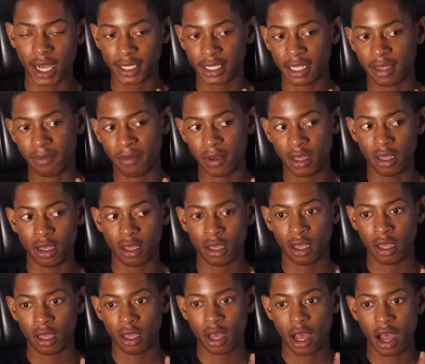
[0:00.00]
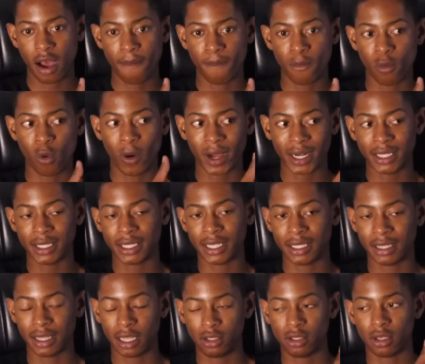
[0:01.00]
asking me what is
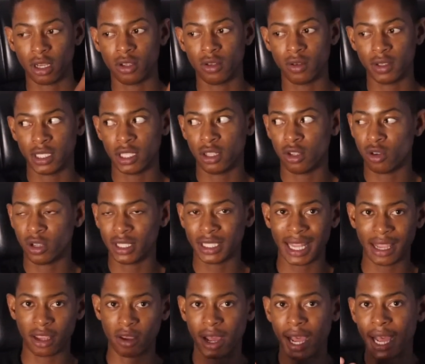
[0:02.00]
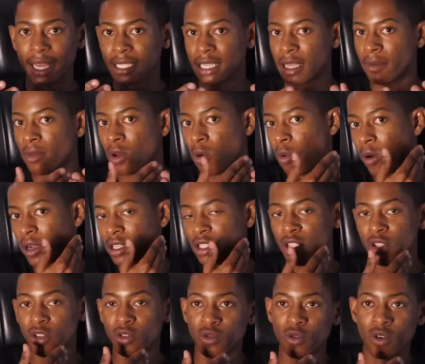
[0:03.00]
it that you're using. It's like you're asking me, what do
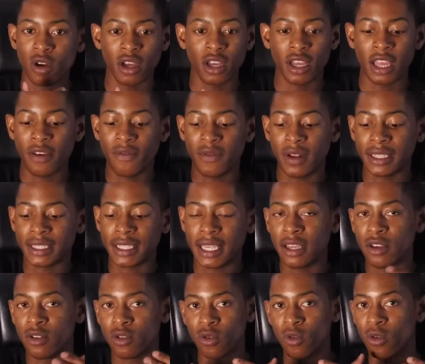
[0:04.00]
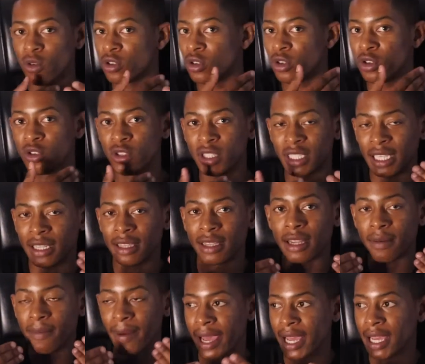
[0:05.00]
you, if let's say you've seen
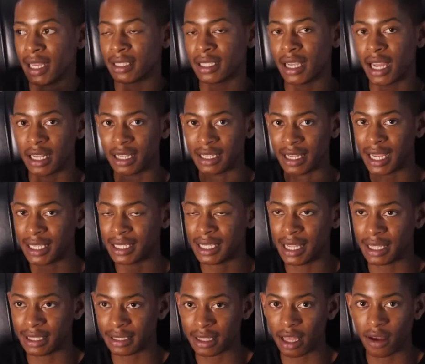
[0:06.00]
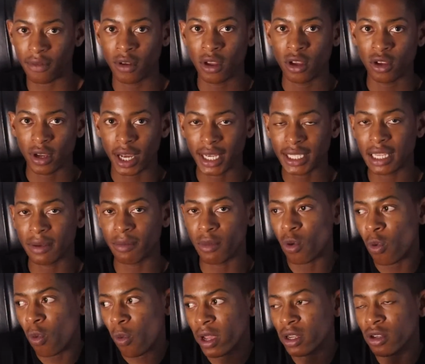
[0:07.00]
that my hair is cut nicely and stuff, you're asking me,
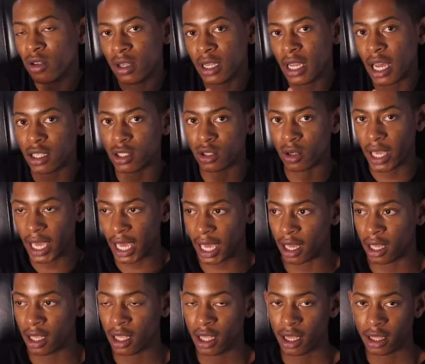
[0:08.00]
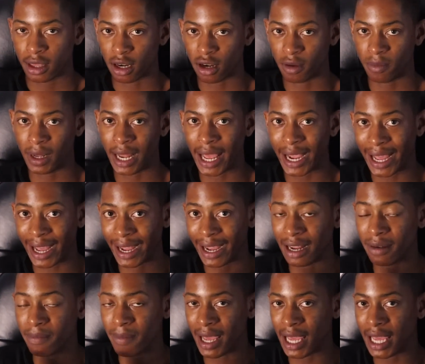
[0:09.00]
where do you cut your hair? Then I'll be like, I
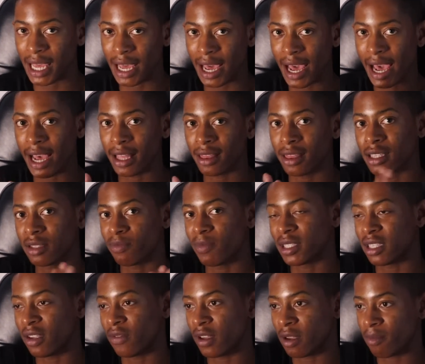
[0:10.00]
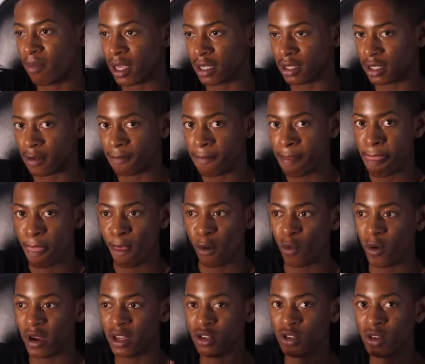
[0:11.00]
cut my hair at the specific person.
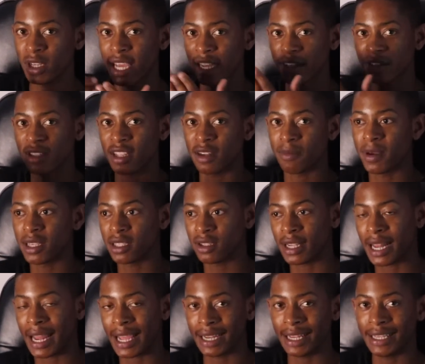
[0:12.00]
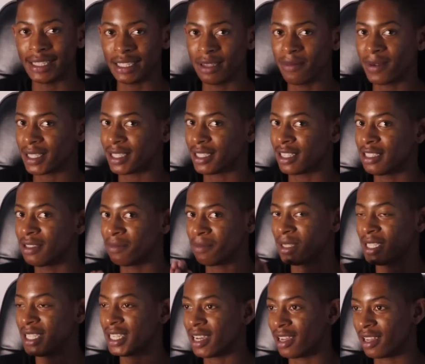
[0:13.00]
When you get to the person, you're like, Lisiba sent
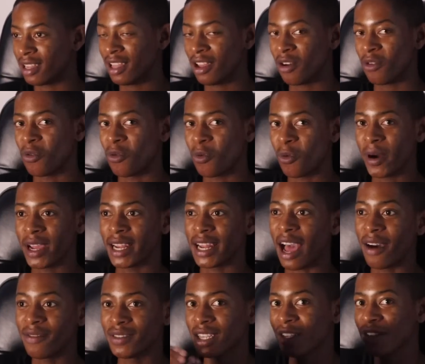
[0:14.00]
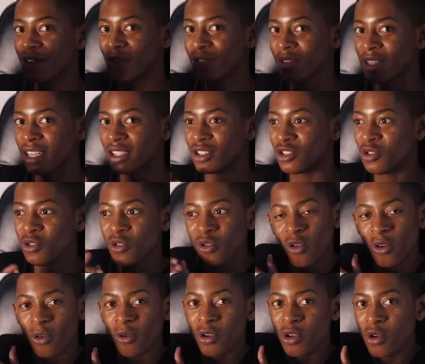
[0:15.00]
me here. When after you do that, you
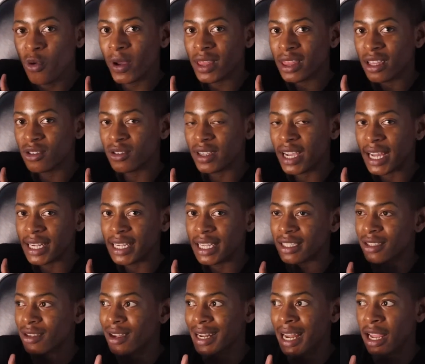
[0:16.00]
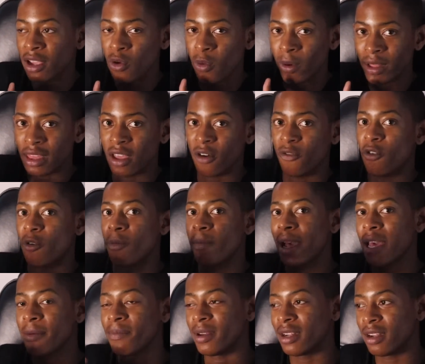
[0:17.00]
went there to cut hair. It's not like you went there for
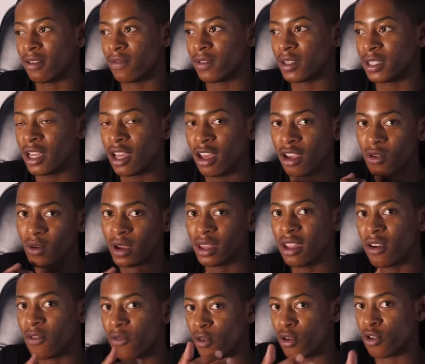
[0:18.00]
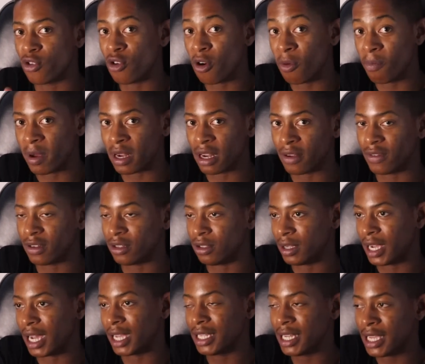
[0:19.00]
my benefit, you went there for your benefit
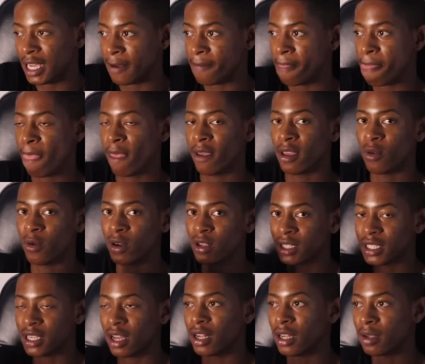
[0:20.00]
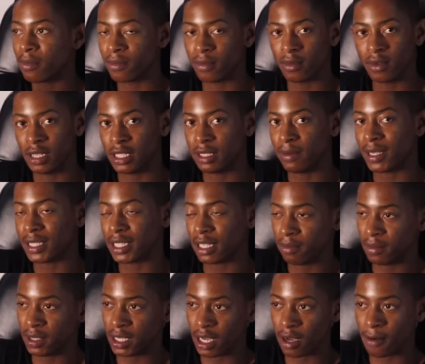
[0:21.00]
to cut hair. When you tell him Lisiba sent
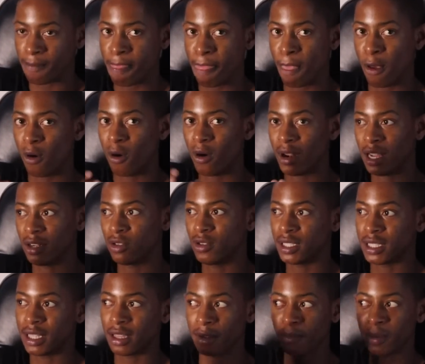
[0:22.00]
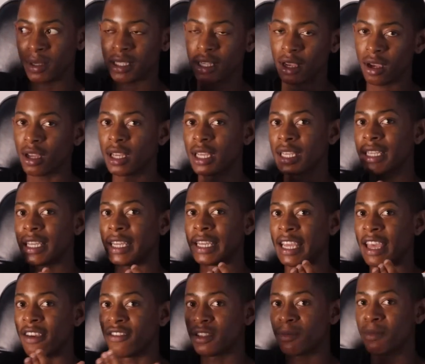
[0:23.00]
me here, all I do is that the person, it
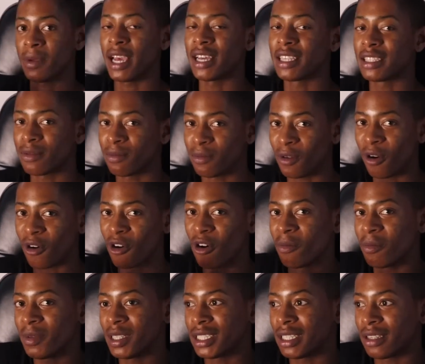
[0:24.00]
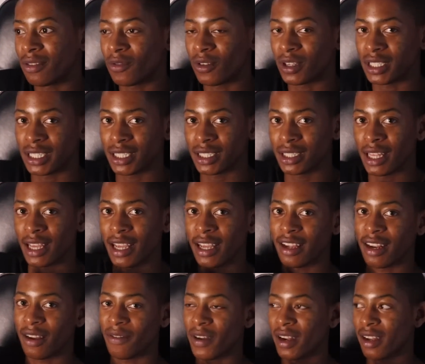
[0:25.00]
gives me a small commission for just
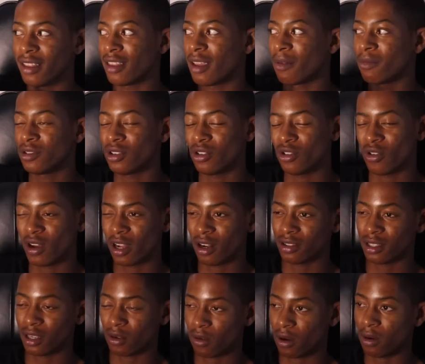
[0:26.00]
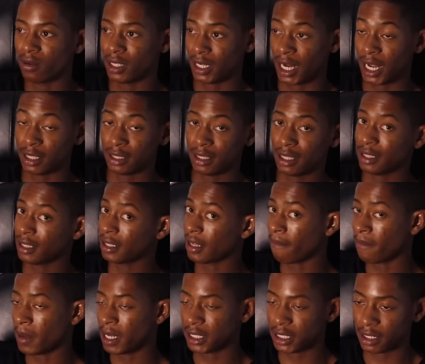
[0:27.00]
referring them to you. And I was like, wow, nice, this is
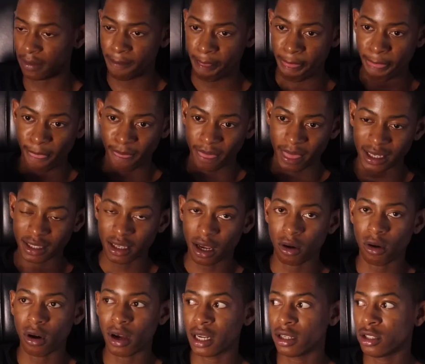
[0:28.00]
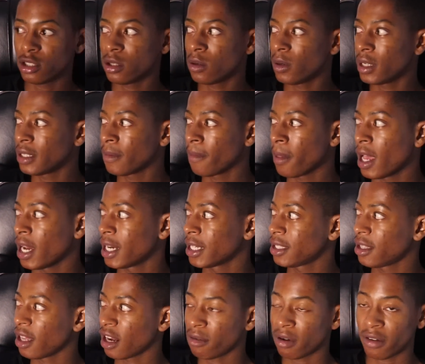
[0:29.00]
amazing. That's how I got into it.
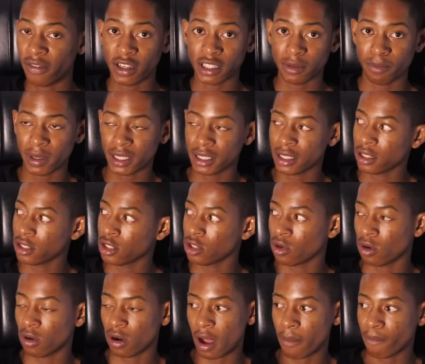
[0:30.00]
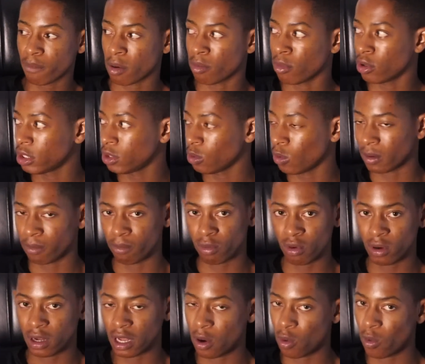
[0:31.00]
Started my first business. I'm promoting one
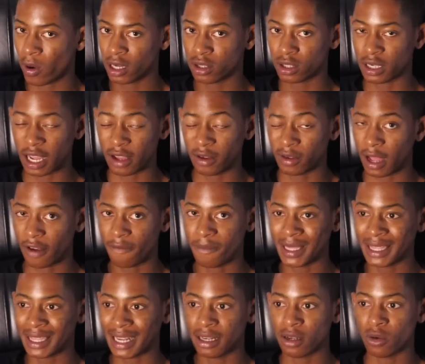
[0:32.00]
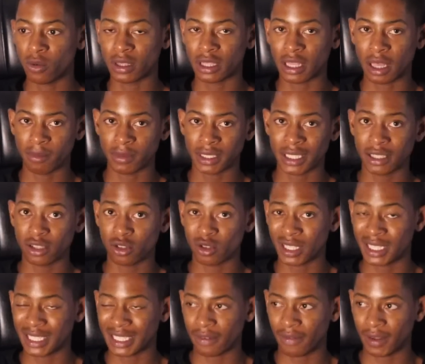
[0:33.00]
broker. I've been trading with them since
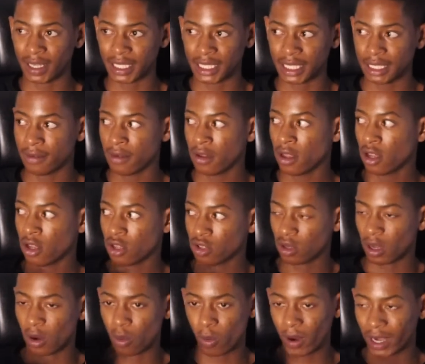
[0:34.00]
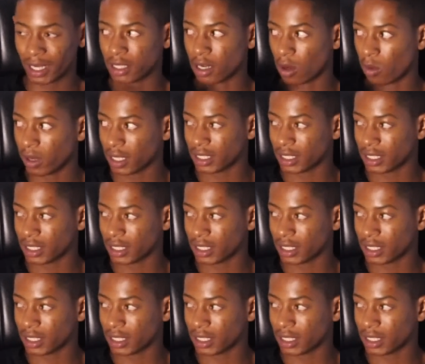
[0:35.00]
2017. So I worked.